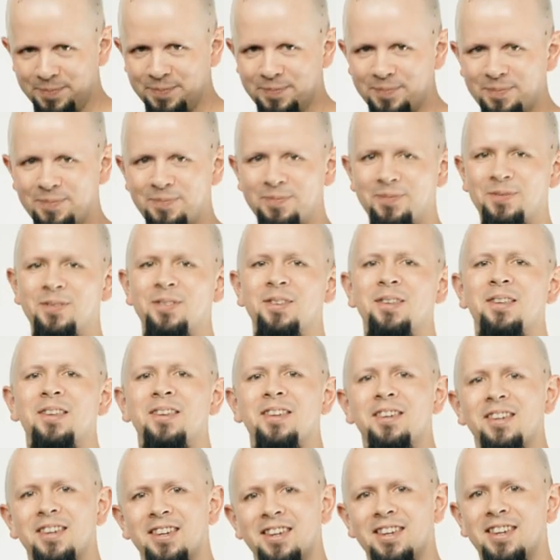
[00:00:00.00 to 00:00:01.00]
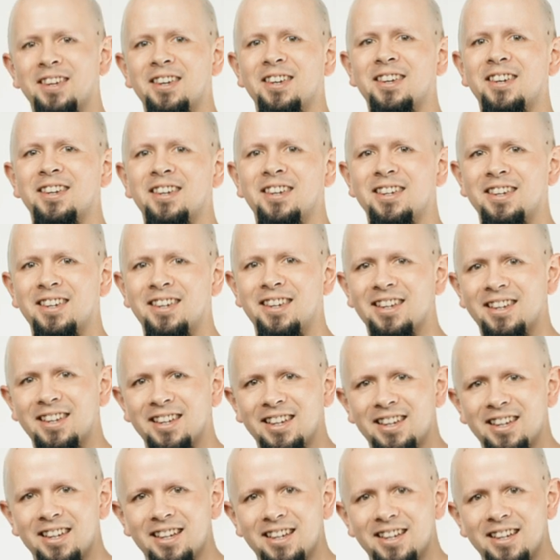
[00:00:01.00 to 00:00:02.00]

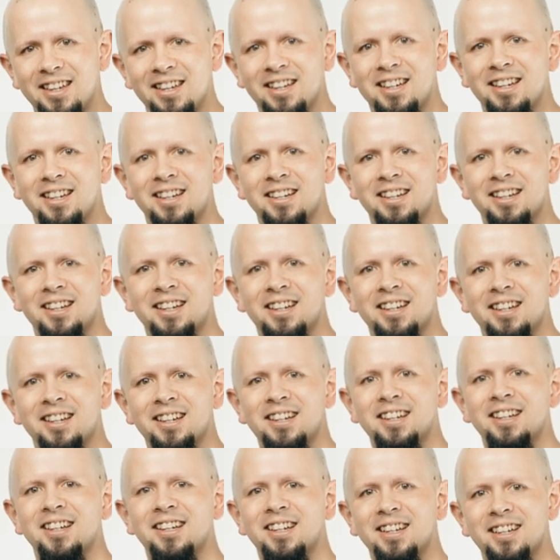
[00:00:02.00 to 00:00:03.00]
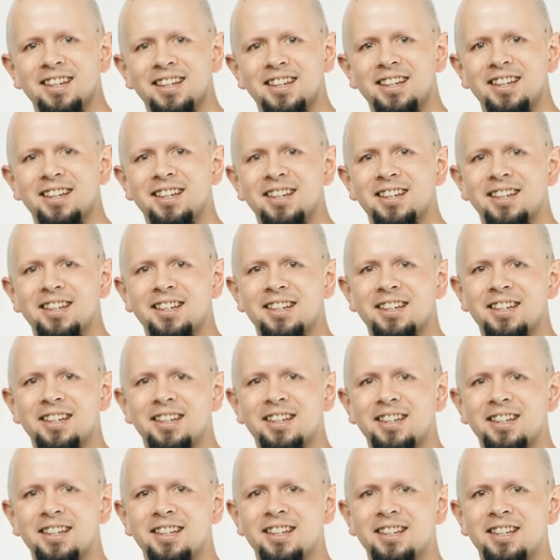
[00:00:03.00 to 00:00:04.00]

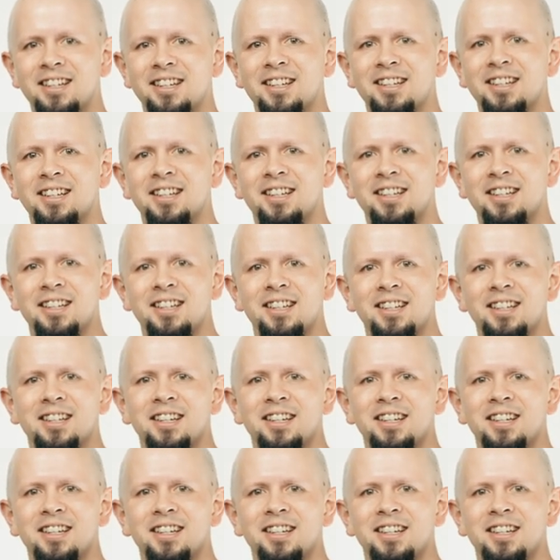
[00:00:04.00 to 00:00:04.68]
This person isn't speaking.